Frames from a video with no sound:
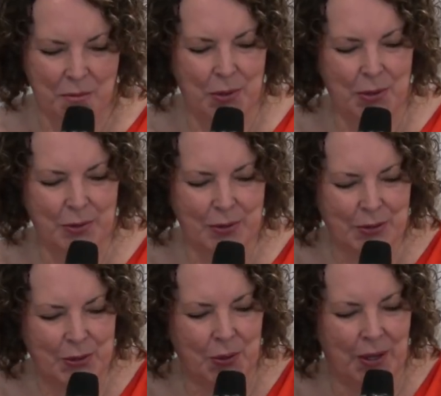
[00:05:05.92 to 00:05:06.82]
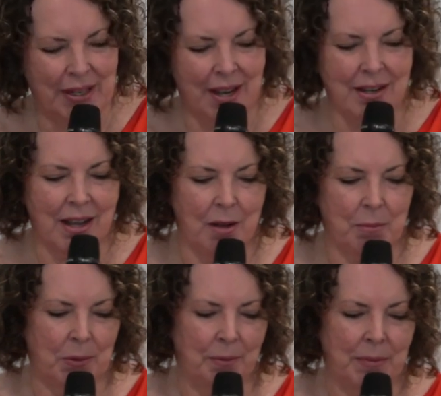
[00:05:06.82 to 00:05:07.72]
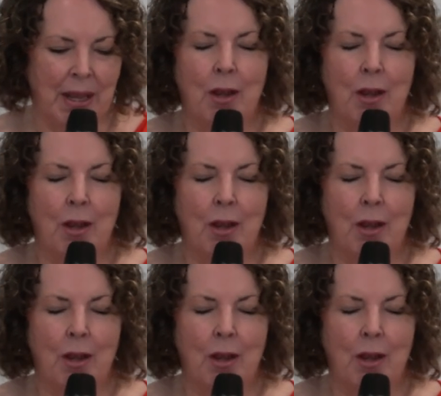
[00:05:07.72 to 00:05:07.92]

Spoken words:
Beautiful story. Young couple